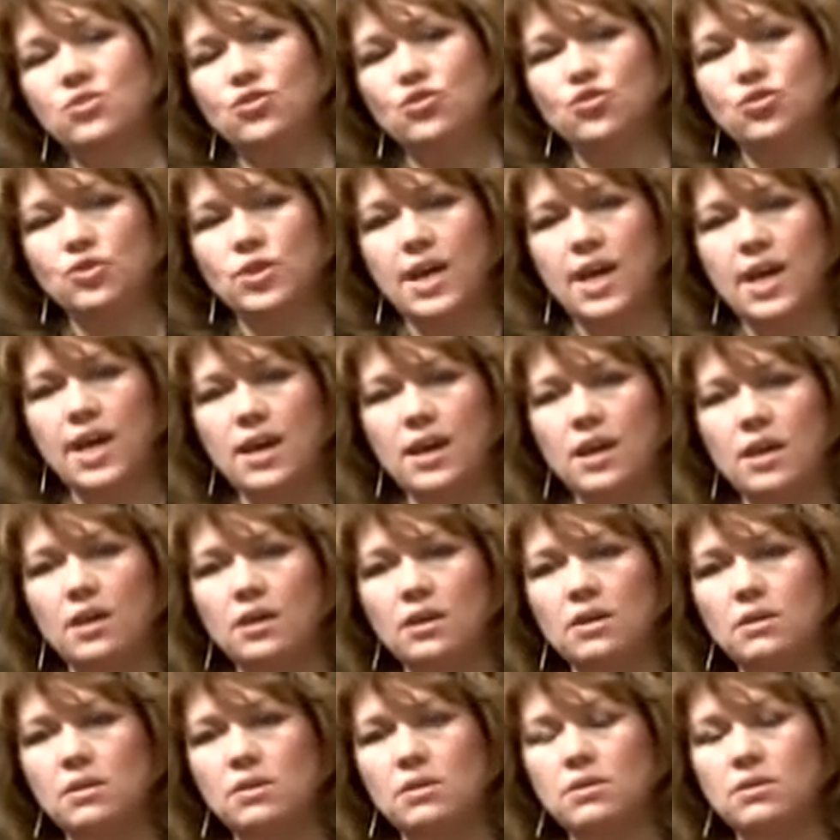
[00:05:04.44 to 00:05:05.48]
yesterday?
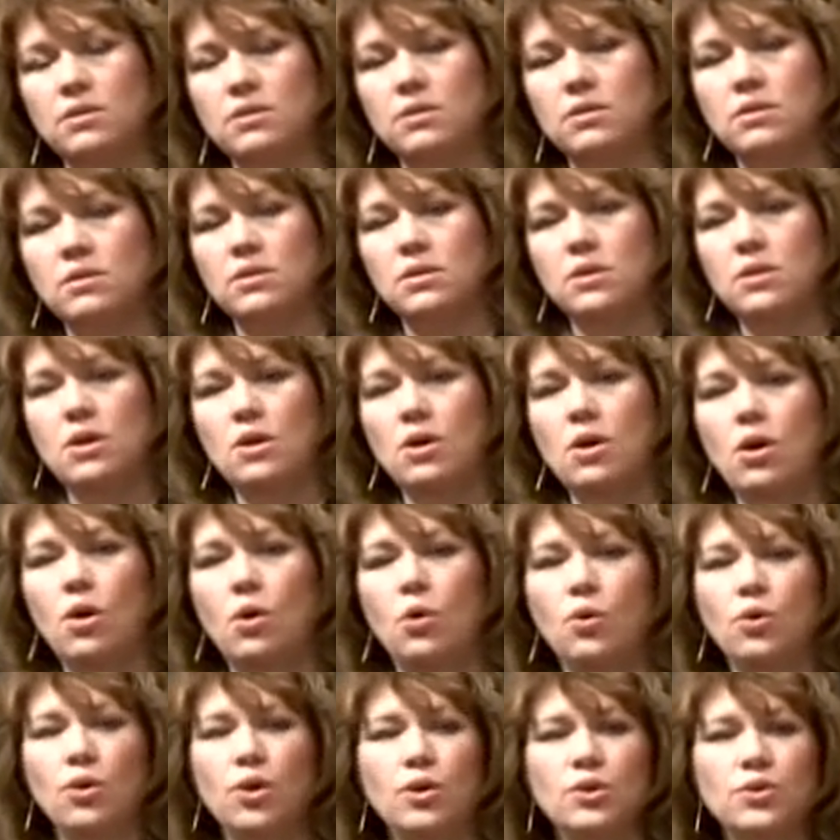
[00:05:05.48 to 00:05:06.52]

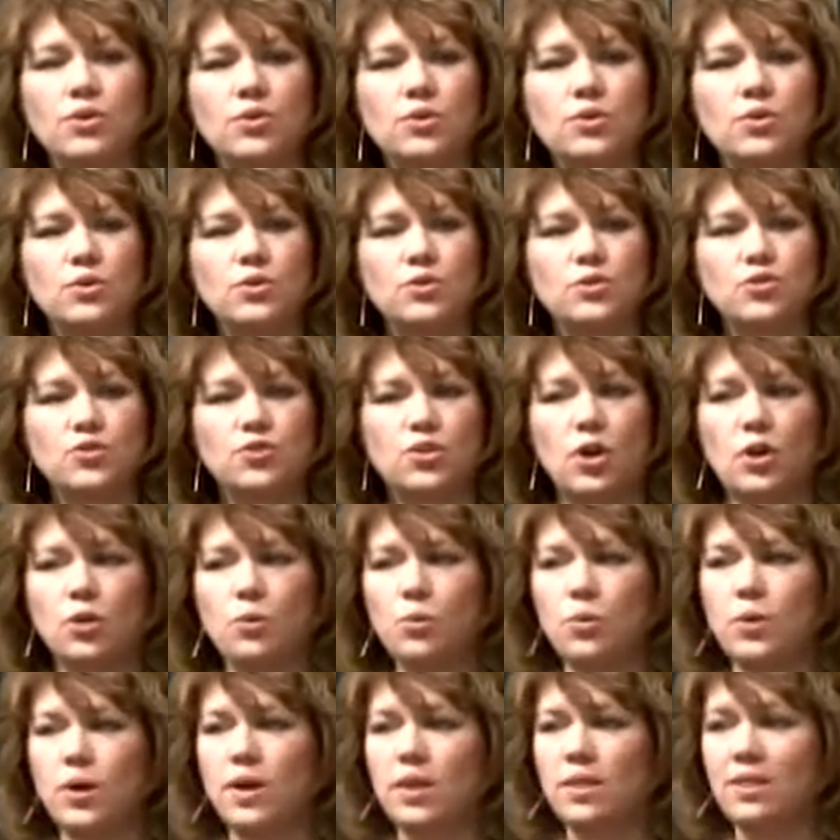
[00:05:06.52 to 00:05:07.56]
Or are you going to
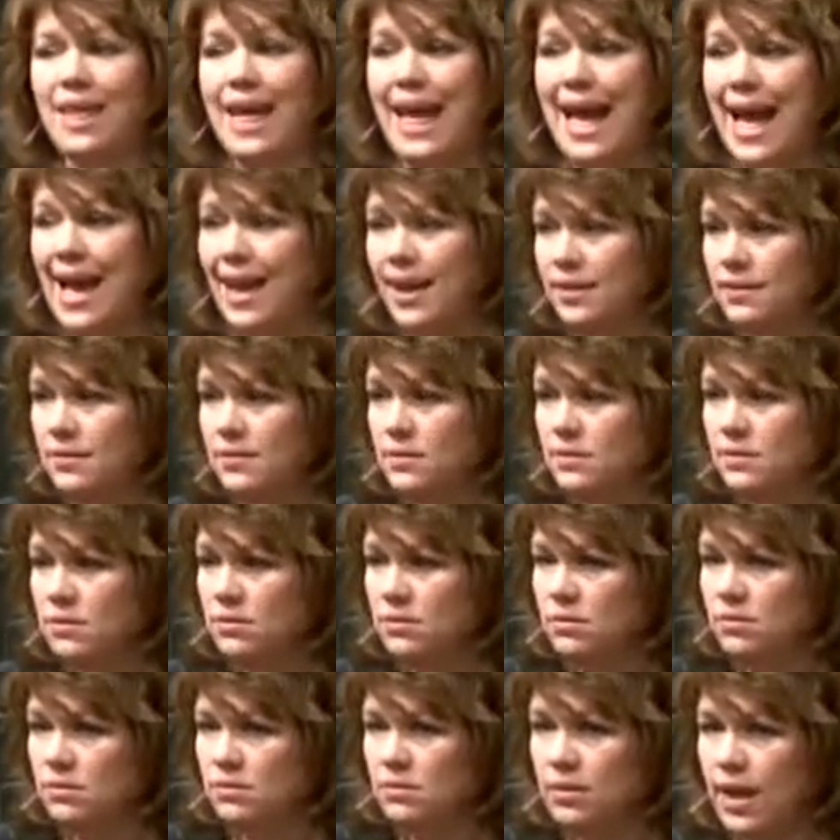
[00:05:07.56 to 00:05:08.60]
start with acts,
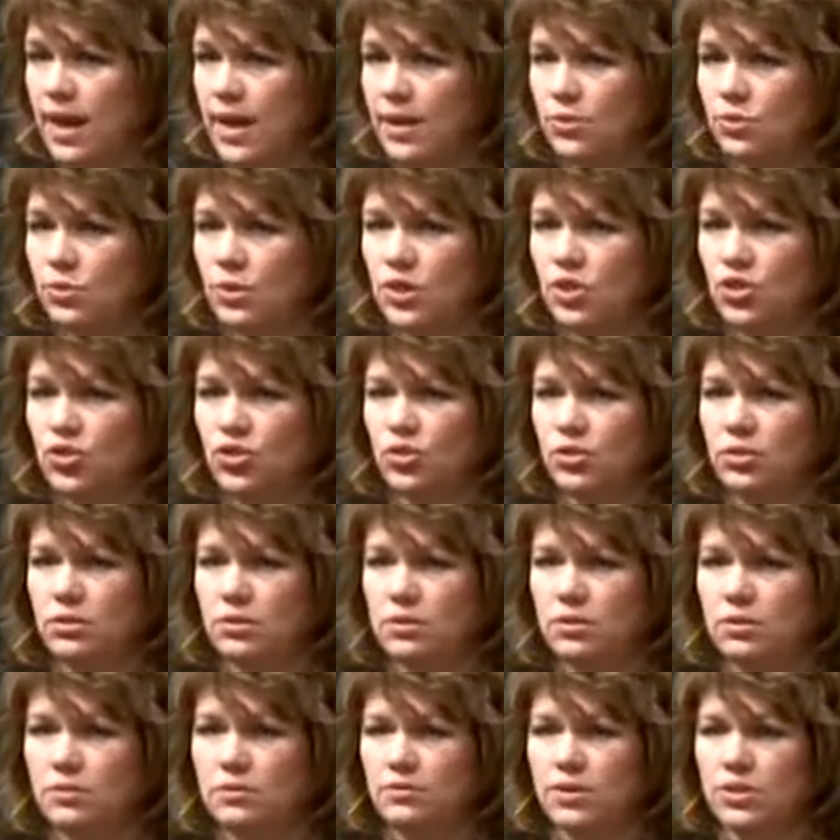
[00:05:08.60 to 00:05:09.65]

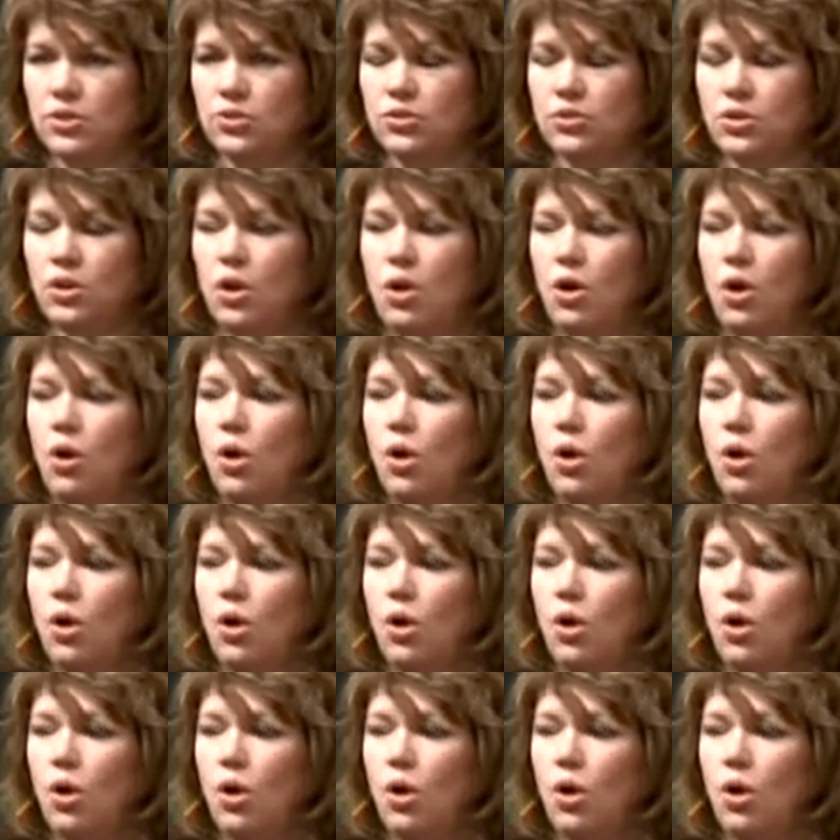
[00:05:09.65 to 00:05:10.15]
adoration, confession?